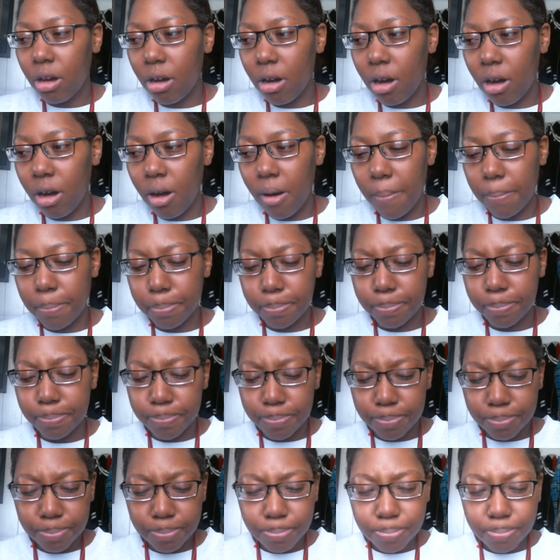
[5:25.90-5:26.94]

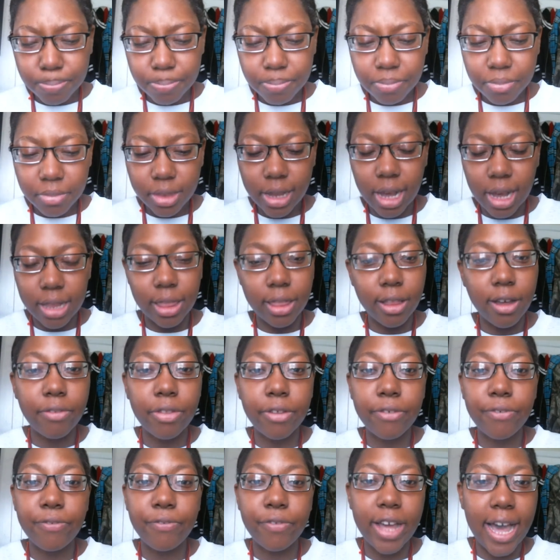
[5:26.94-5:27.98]
I love
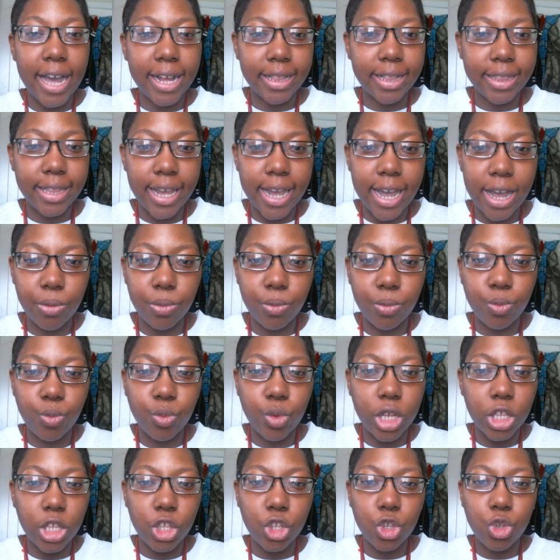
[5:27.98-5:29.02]
the fact that
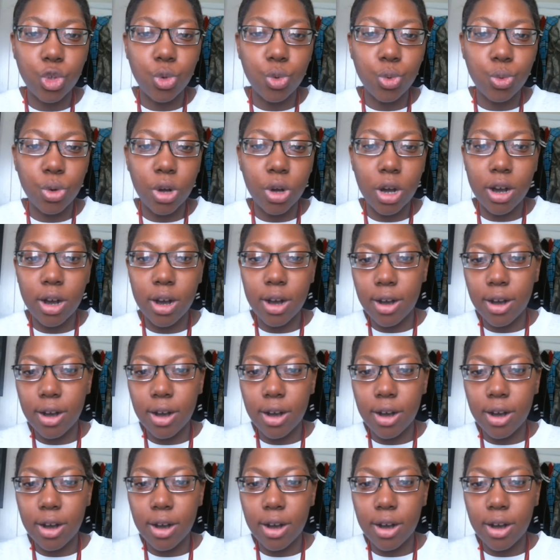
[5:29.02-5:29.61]
when you